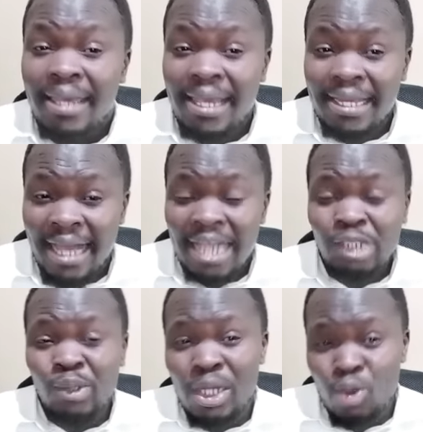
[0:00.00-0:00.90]
and
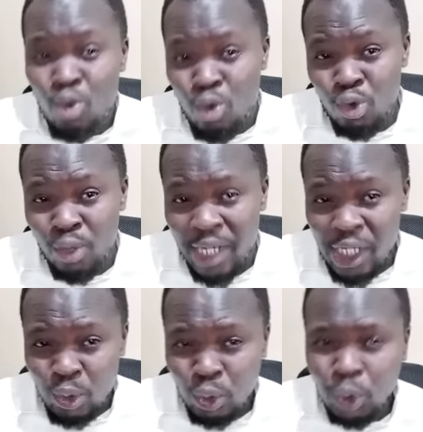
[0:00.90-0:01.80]
actually Uhuru
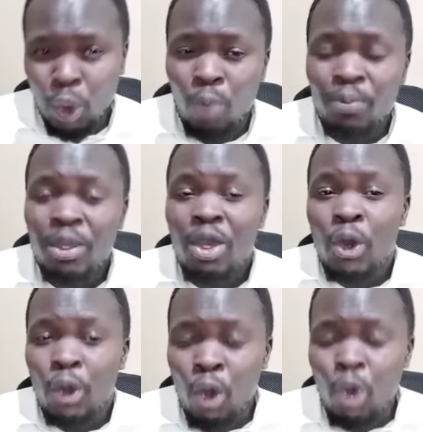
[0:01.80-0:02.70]
and Ruto
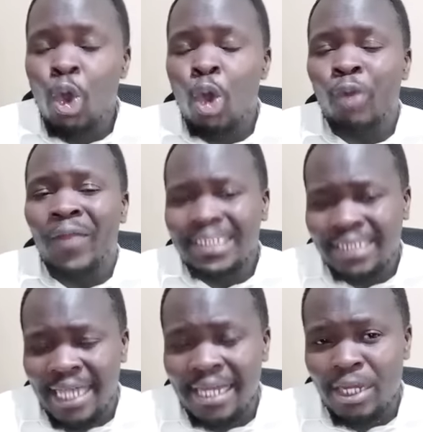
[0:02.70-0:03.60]
rode on
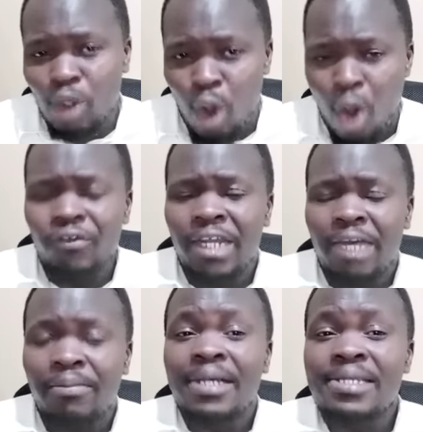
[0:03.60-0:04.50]
that tyranny of
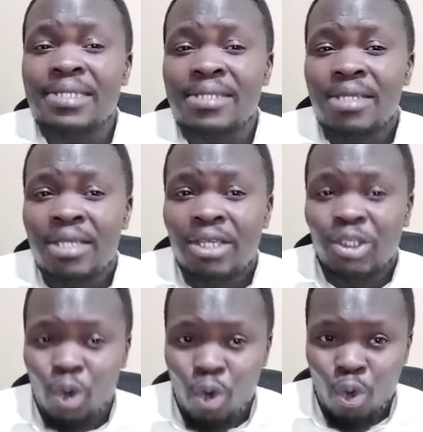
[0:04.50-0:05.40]
numbers
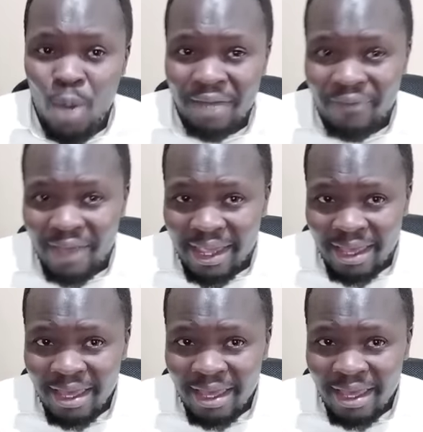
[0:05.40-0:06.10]
to win